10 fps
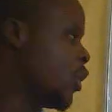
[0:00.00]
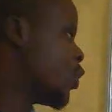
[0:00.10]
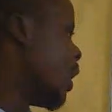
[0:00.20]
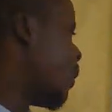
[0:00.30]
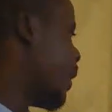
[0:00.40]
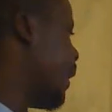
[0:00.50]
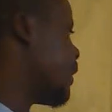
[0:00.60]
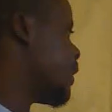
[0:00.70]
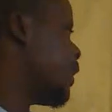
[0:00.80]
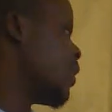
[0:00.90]
So our x
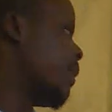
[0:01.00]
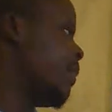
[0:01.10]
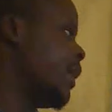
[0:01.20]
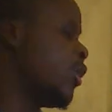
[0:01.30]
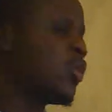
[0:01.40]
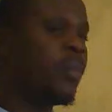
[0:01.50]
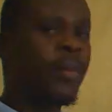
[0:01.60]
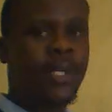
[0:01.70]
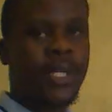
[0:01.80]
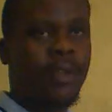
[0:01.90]
is going to be equal to
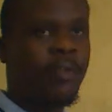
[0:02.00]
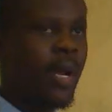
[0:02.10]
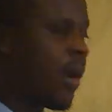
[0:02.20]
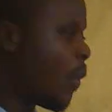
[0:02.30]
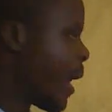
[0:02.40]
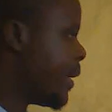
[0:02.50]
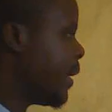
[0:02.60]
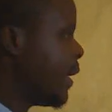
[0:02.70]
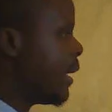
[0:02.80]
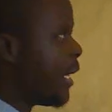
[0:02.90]
positive 1,
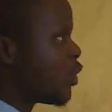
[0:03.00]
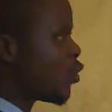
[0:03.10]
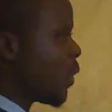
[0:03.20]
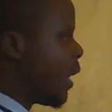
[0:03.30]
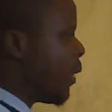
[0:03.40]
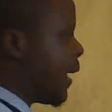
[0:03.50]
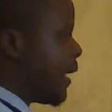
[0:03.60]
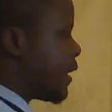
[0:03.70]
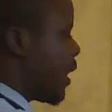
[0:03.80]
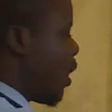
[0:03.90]
as well as
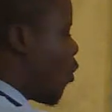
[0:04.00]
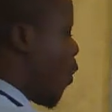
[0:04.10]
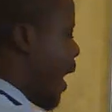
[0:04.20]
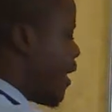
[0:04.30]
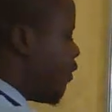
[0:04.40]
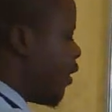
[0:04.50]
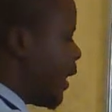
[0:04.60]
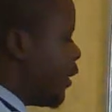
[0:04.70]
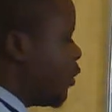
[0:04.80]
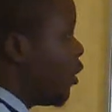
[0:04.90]
y value,